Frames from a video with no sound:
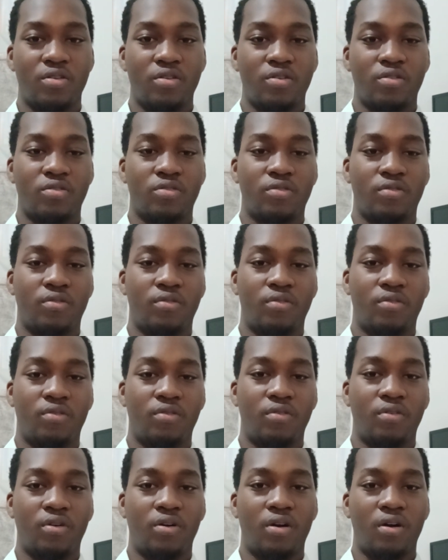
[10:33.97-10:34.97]

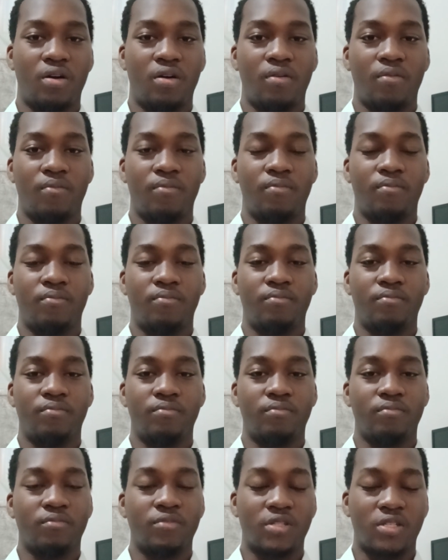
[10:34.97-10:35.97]
So,
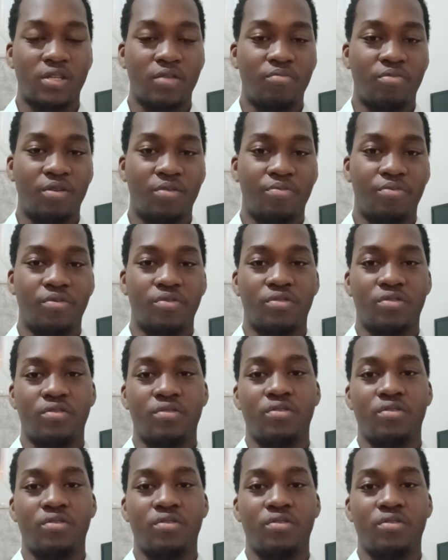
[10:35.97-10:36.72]
simply put,